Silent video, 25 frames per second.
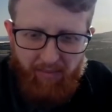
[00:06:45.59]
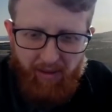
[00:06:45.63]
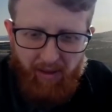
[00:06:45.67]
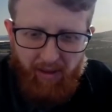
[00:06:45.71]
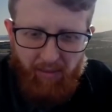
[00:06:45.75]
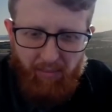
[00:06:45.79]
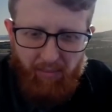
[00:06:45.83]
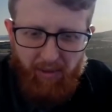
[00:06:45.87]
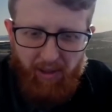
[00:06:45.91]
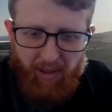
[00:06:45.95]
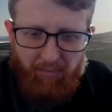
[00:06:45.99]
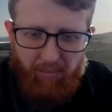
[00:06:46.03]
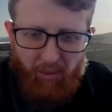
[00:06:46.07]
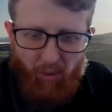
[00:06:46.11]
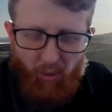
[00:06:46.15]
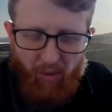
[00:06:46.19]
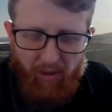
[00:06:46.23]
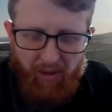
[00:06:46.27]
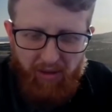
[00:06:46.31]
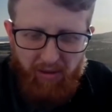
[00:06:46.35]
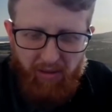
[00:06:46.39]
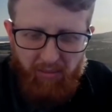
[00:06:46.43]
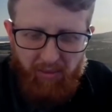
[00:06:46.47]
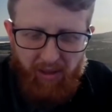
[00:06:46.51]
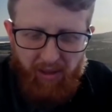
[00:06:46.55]
a big
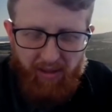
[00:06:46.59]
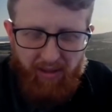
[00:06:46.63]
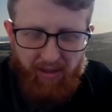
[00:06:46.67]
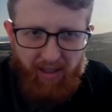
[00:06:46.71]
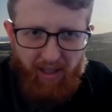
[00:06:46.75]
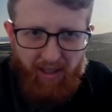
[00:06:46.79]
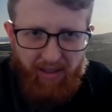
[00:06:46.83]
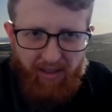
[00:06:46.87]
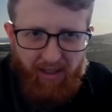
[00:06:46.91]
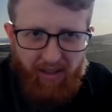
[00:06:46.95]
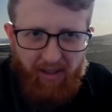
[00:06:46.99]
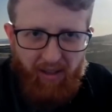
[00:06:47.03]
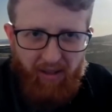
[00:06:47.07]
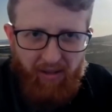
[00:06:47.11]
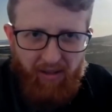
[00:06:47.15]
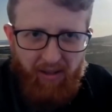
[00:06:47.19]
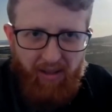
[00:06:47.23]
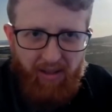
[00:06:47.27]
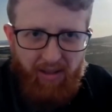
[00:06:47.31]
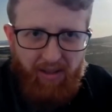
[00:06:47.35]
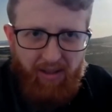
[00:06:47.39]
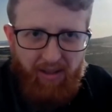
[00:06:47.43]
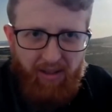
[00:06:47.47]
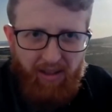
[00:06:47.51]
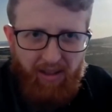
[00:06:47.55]
point about Cardano
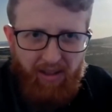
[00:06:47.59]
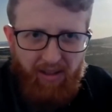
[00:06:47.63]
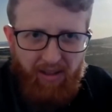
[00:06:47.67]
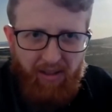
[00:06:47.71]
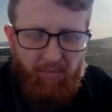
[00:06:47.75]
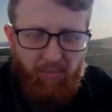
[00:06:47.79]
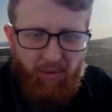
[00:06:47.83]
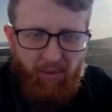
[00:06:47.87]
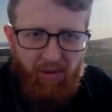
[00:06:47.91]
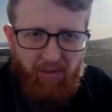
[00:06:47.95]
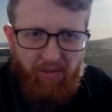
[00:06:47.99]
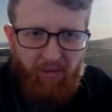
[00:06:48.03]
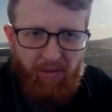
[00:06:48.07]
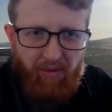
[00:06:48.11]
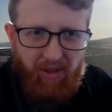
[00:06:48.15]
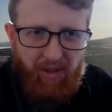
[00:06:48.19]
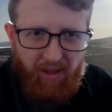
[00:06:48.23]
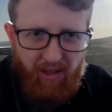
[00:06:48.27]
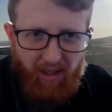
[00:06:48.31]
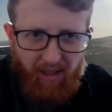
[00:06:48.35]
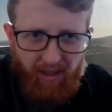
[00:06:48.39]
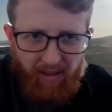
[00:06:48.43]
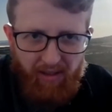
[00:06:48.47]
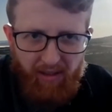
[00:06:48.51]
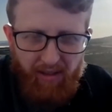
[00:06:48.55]
is that it's proof of
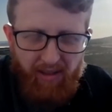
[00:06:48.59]
stake.